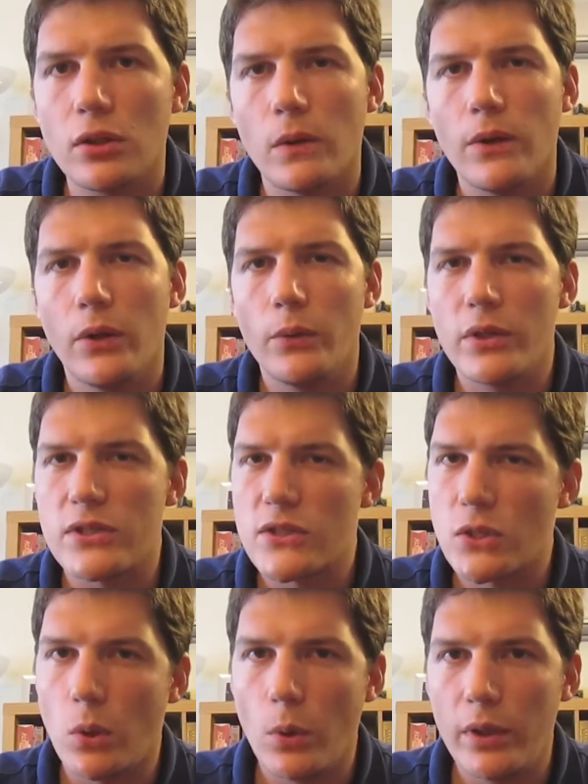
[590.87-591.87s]
although the
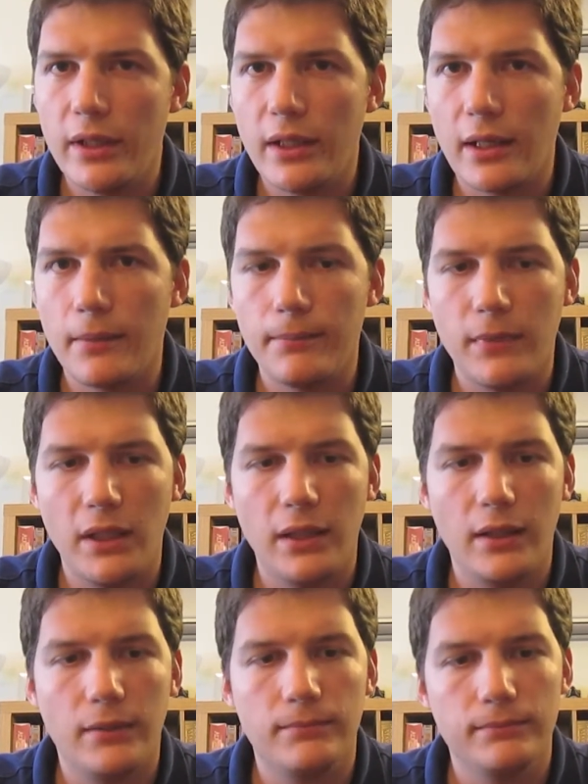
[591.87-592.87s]
scoring can
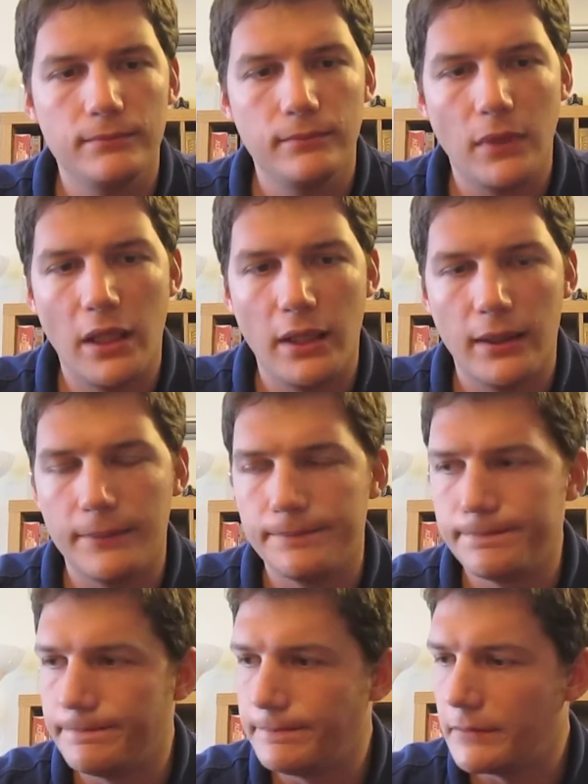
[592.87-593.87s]
be
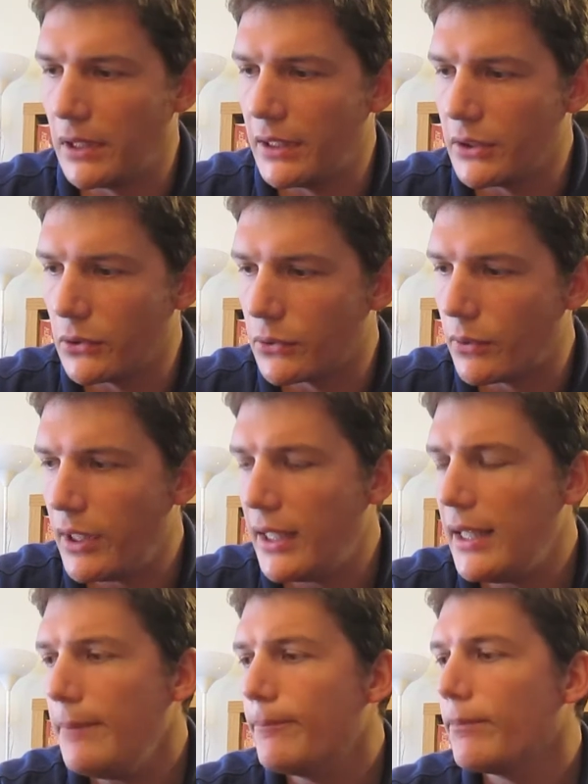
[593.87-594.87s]
a little
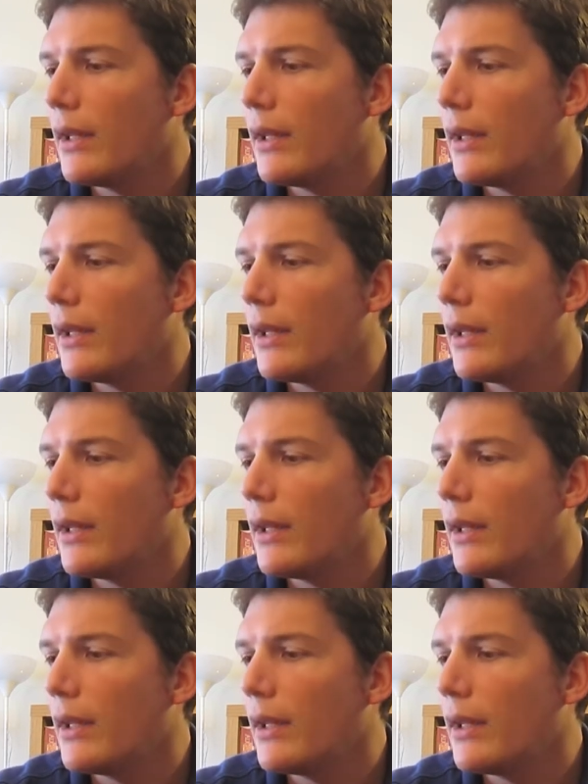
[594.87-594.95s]
tricky,